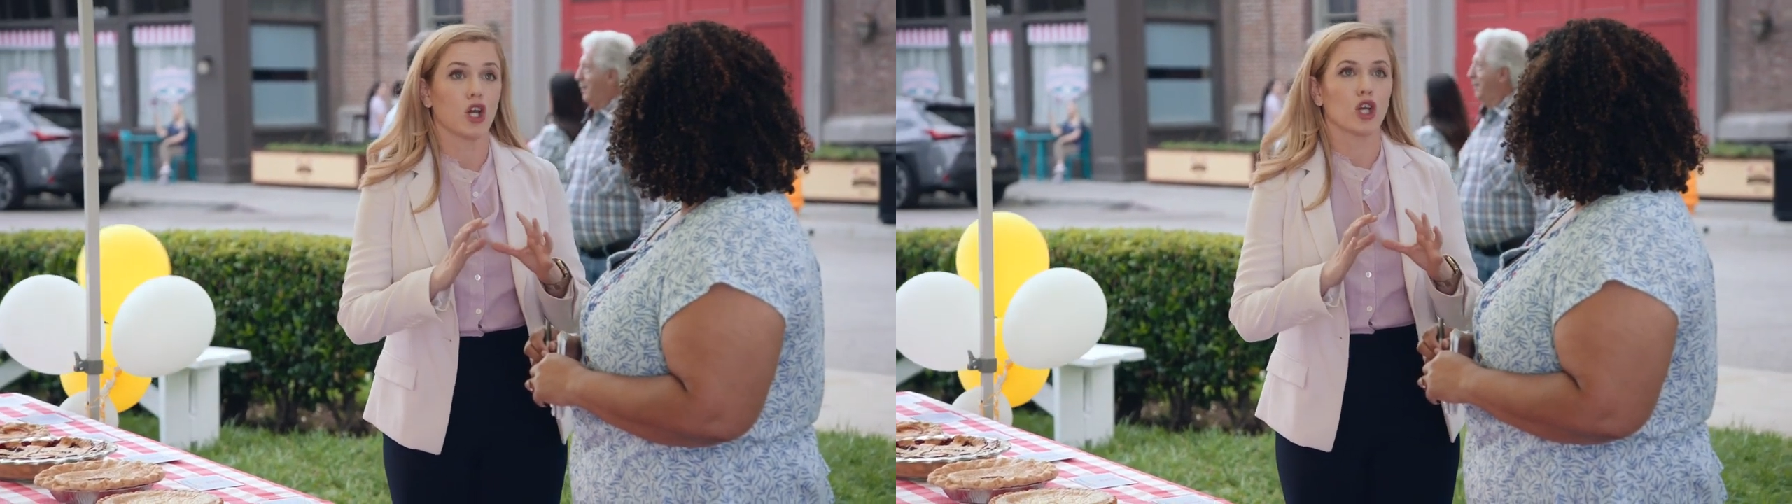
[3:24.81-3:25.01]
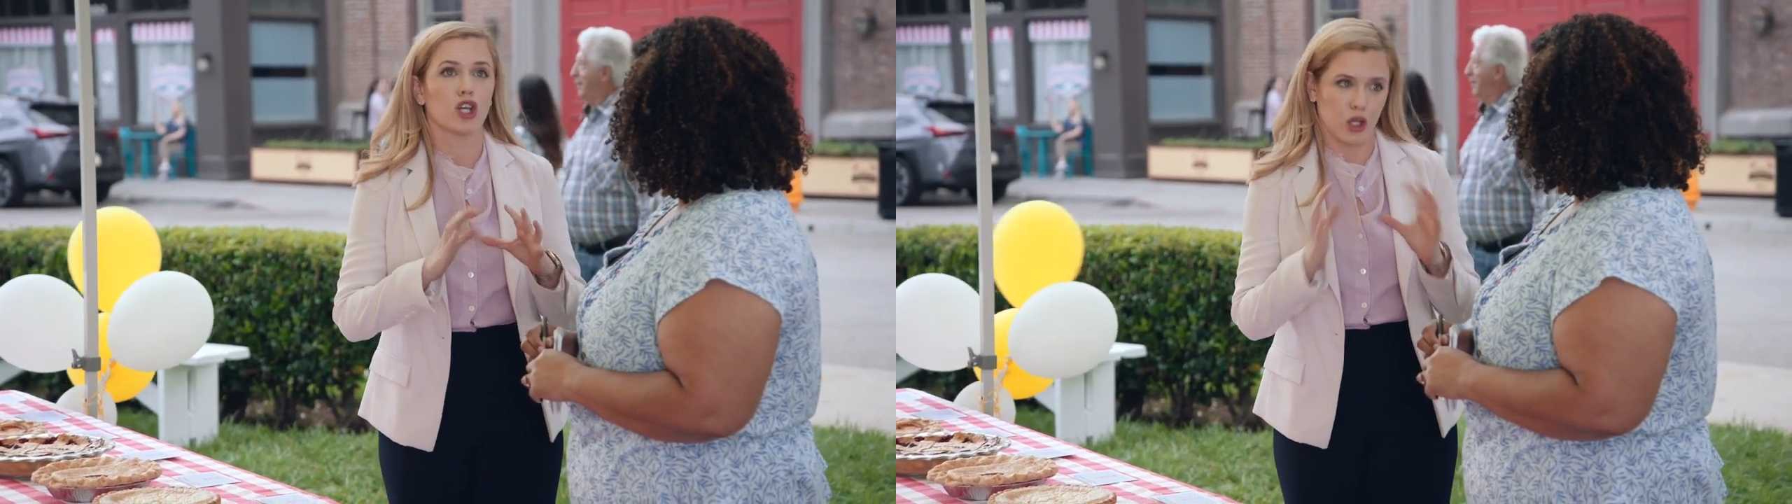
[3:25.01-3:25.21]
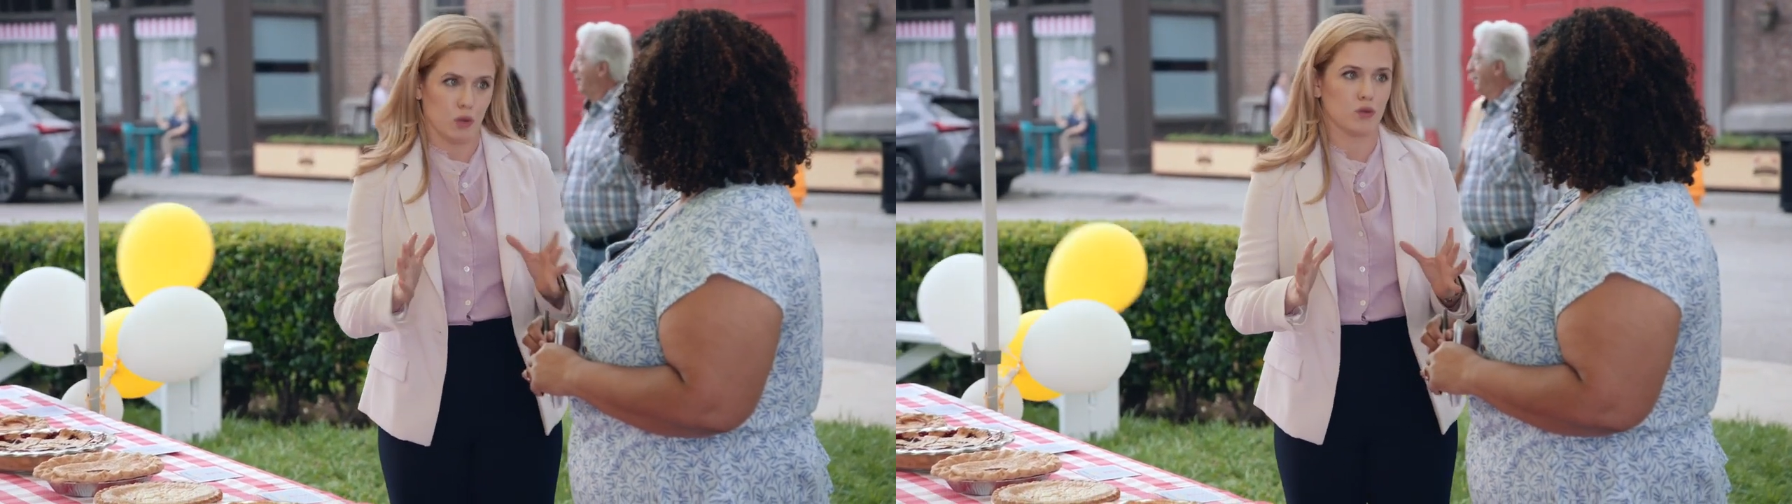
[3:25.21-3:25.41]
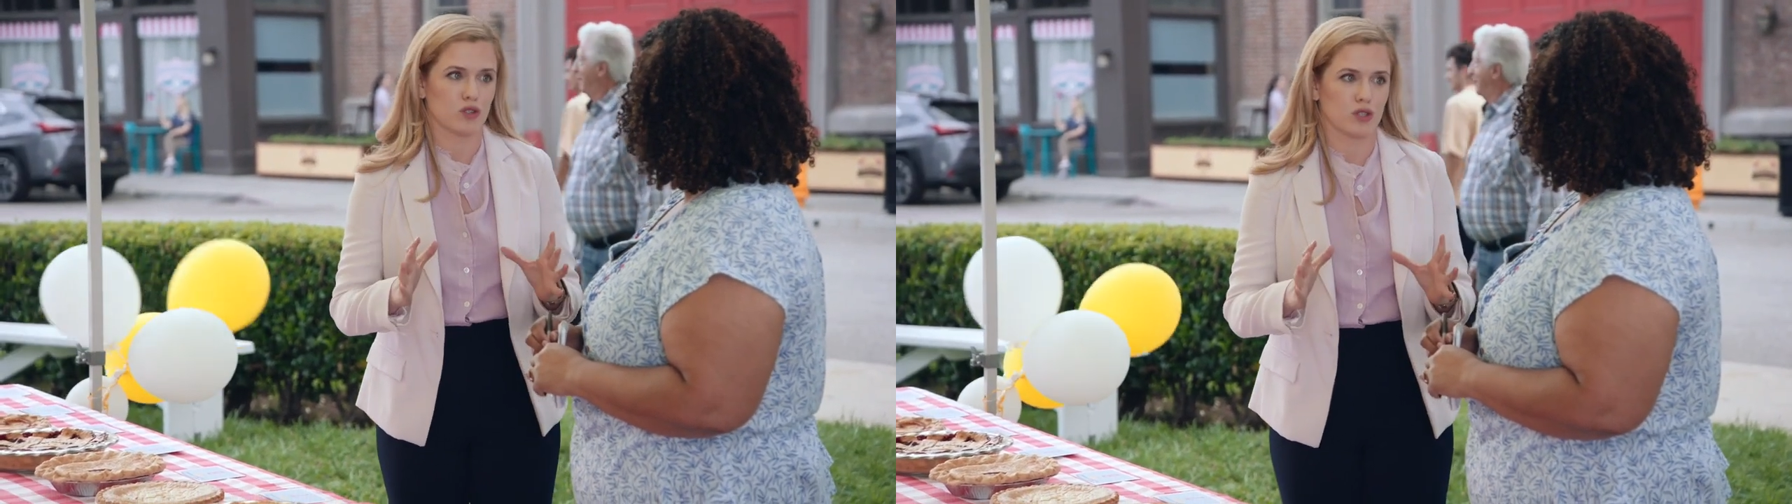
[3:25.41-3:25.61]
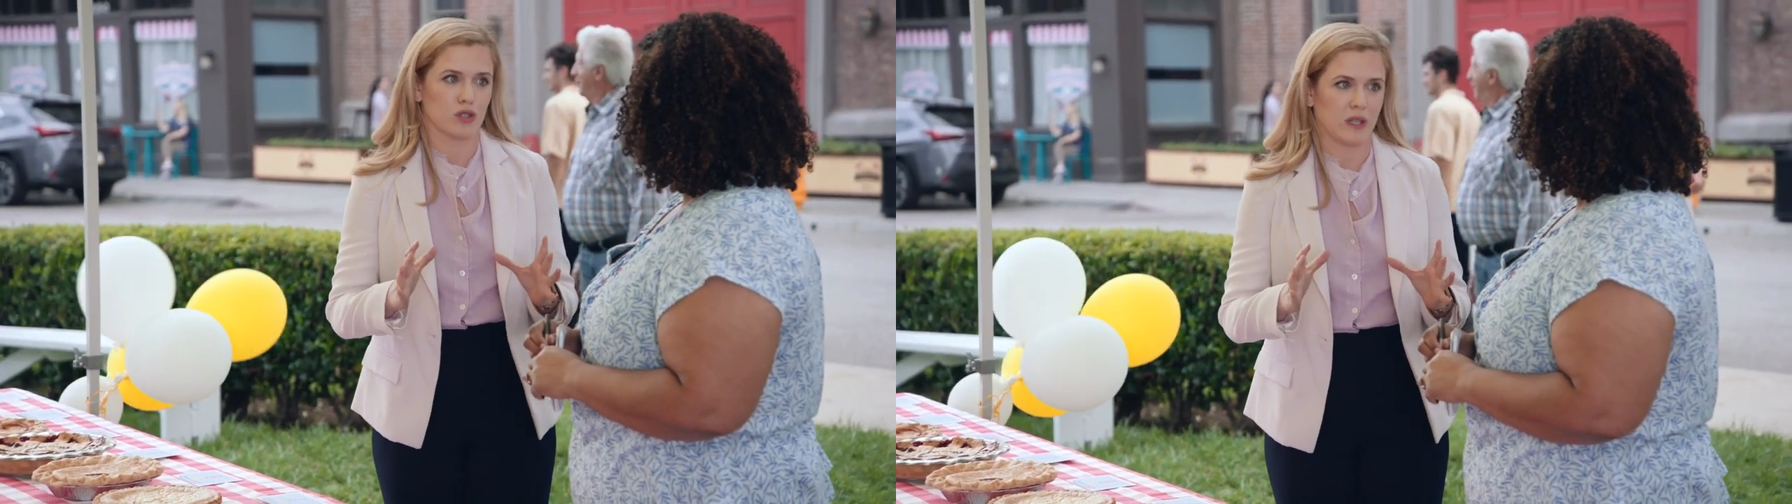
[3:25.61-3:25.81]

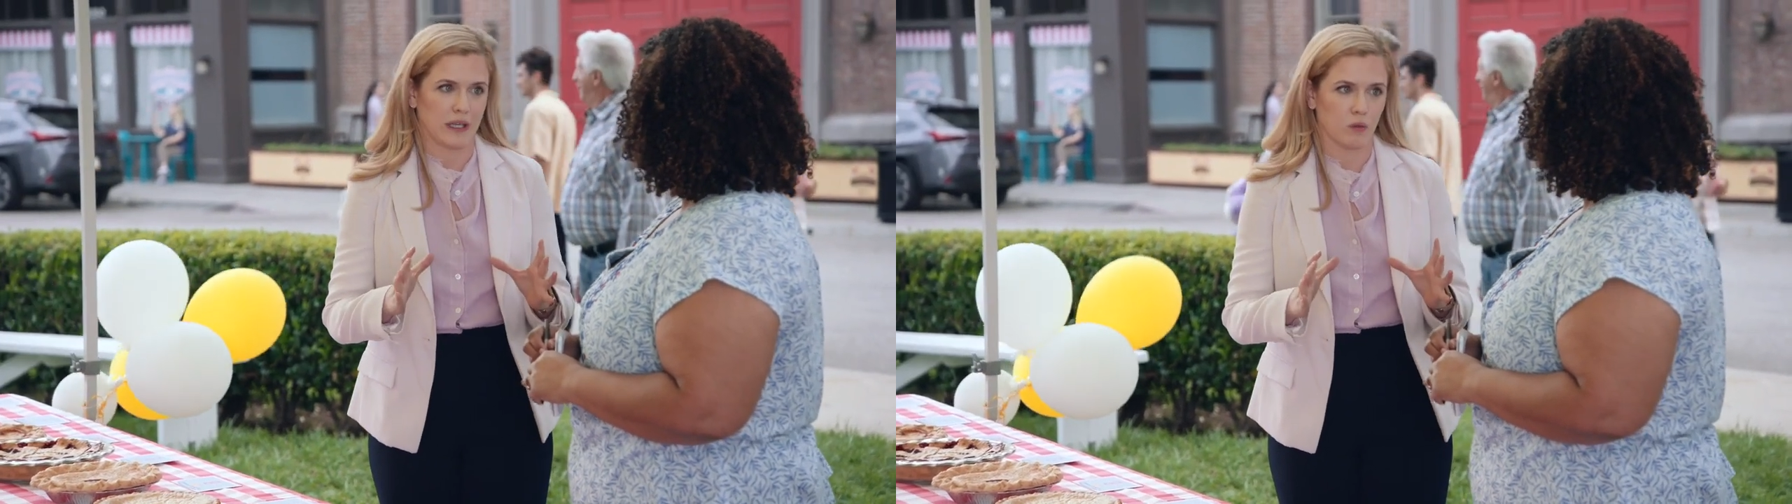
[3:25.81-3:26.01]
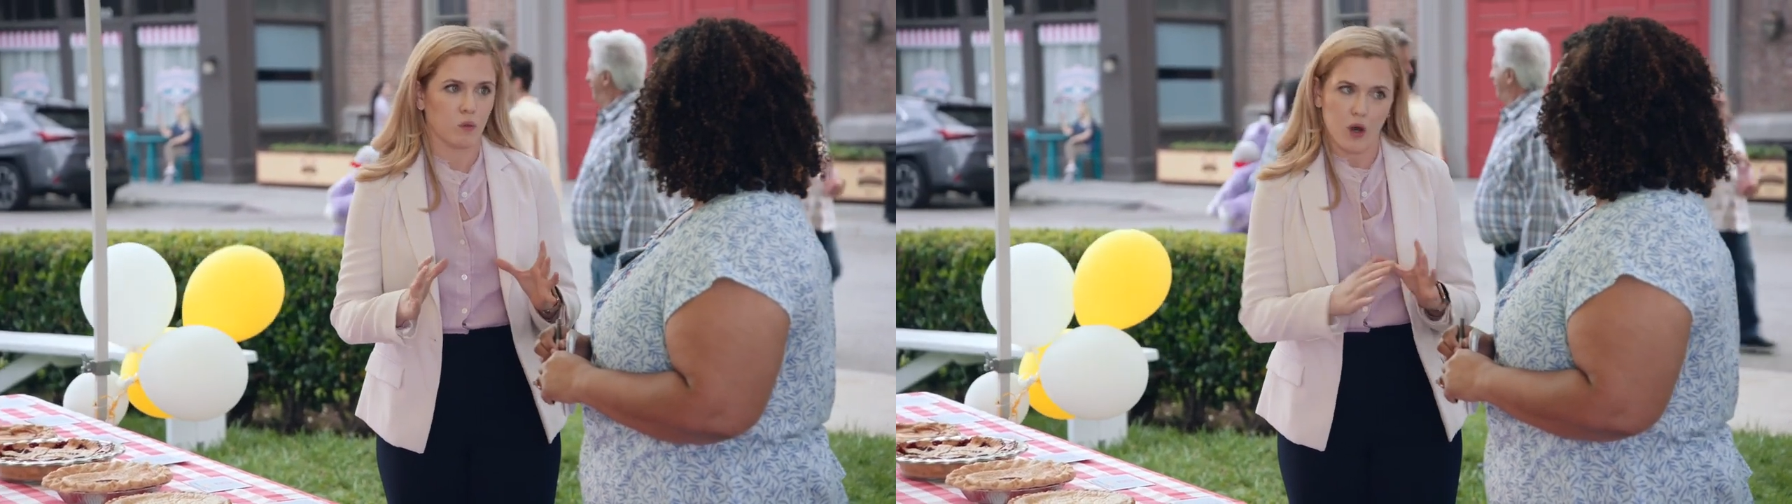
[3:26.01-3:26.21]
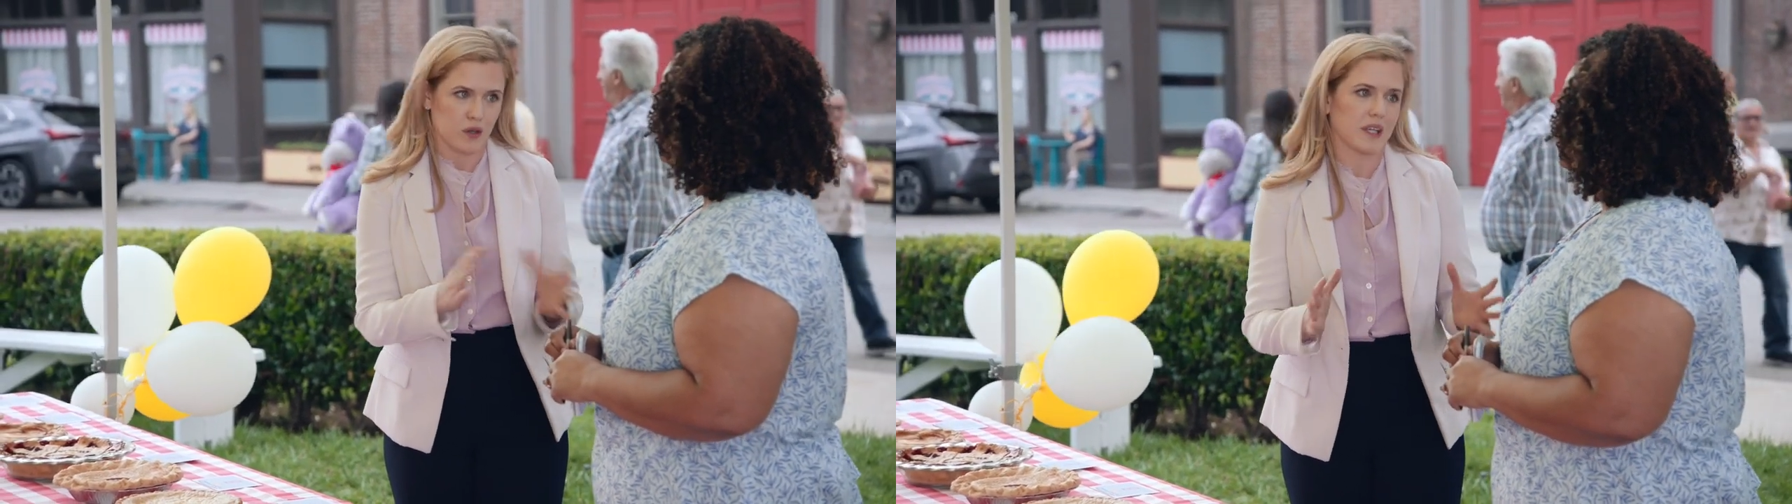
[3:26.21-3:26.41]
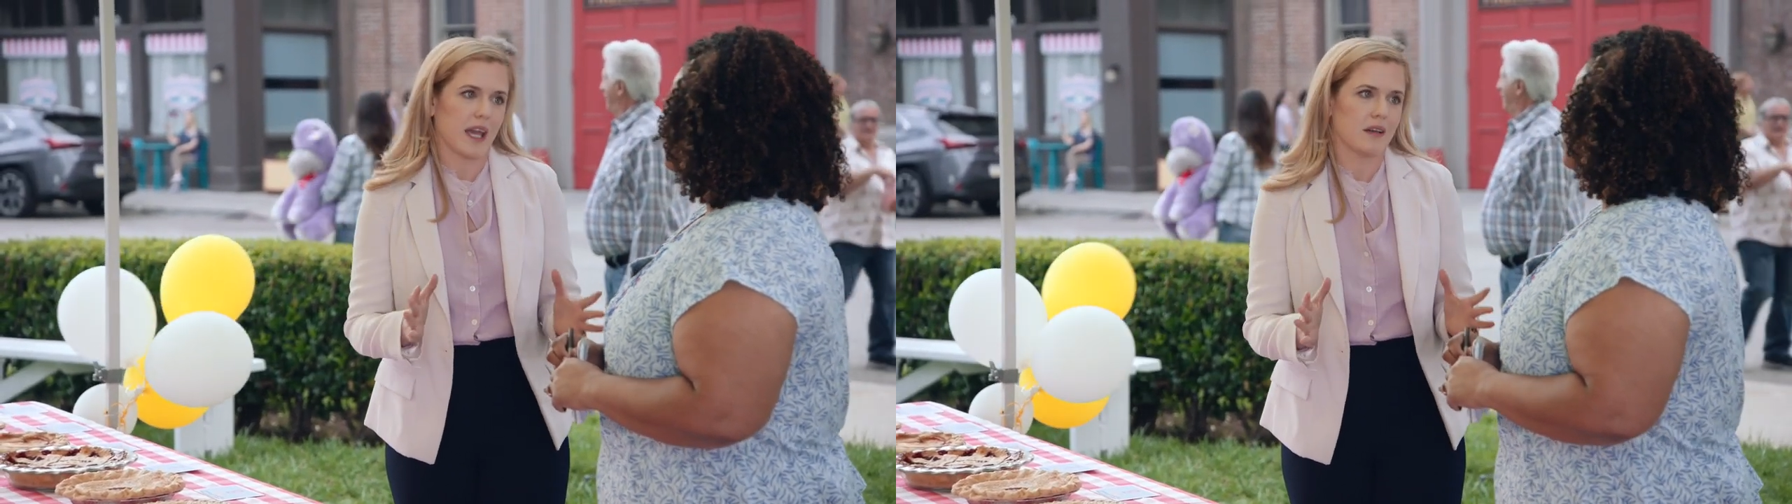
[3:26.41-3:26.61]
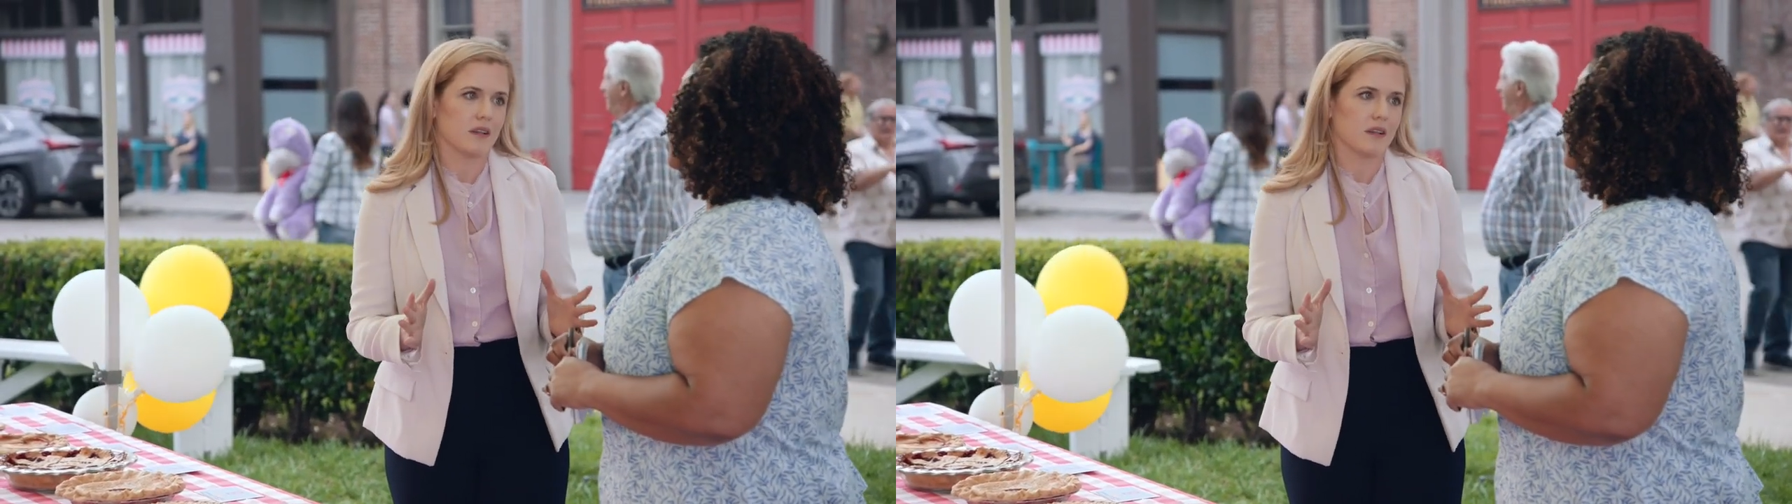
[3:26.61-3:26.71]
huge, like Watergate